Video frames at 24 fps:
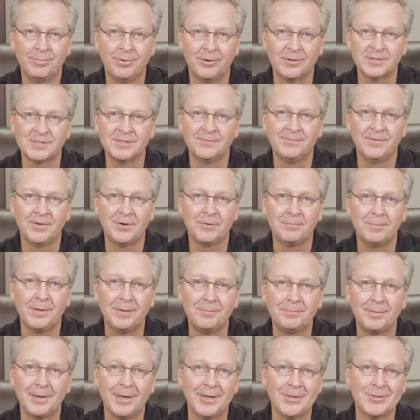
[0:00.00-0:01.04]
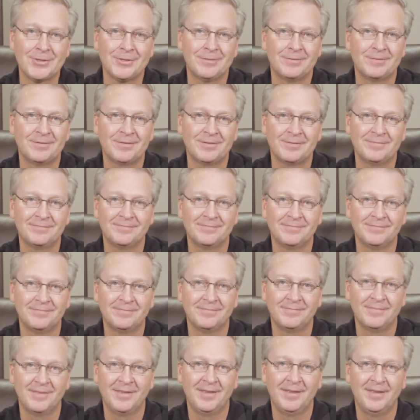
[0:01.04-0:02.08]
Persevere, be patient,
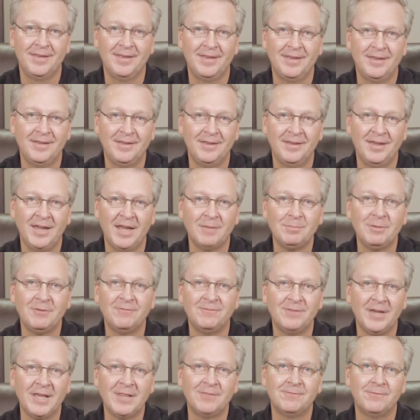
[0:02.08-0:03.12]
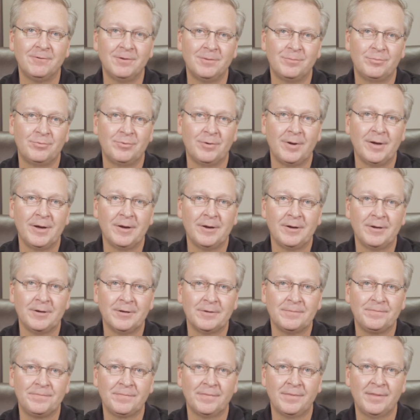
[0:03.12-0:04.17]
and be faithful in prayer.
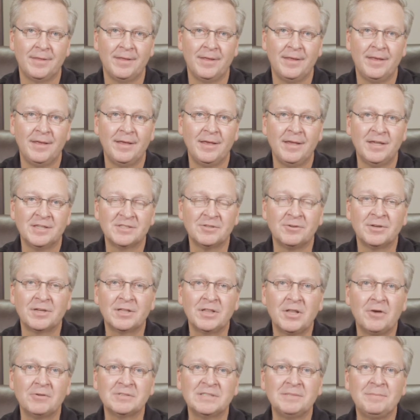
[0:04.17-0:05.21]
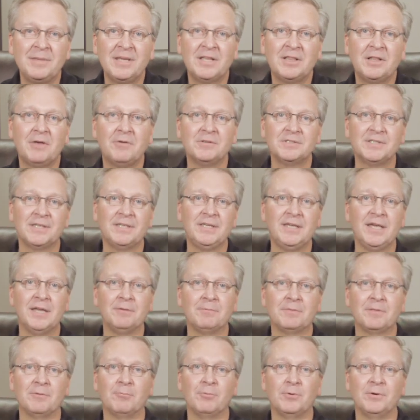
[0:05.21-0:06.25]
So in closing, let me close
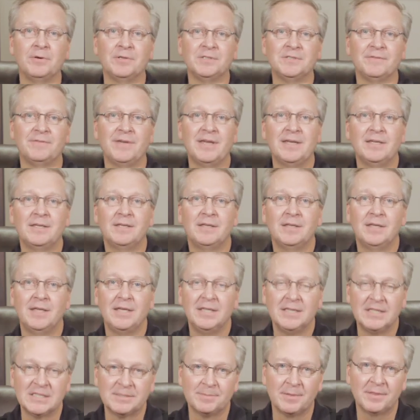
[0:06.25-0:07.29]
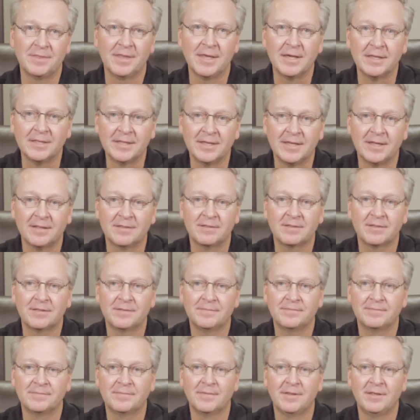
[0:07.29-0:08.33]
again with the words of Elizabeth Elliot.
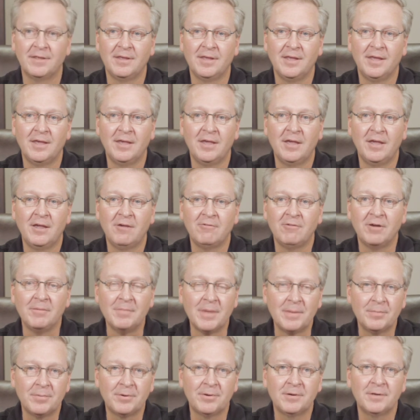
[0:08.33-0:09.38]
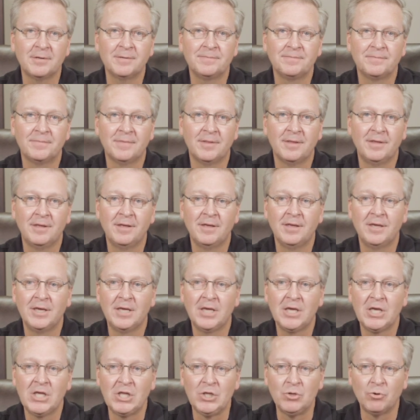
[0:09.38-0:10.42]
Remember,
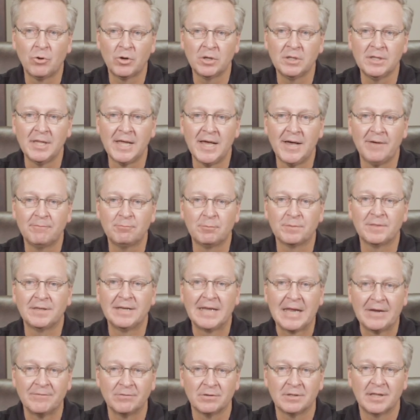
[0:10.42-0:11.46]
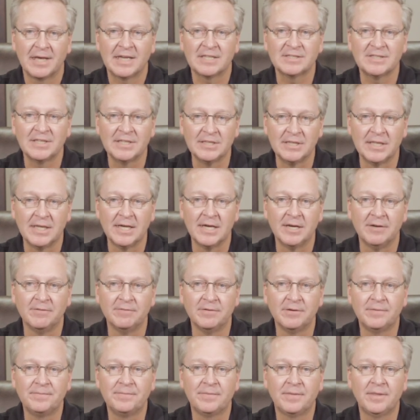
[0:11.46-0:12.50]
you are loved with an everlasting love,
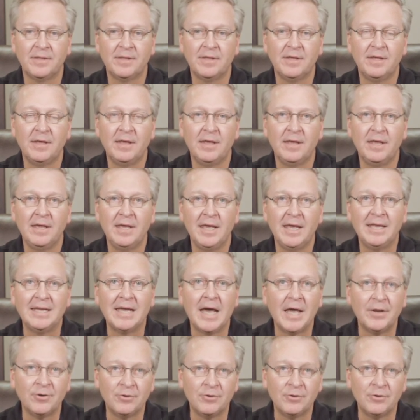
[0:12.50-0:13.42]
and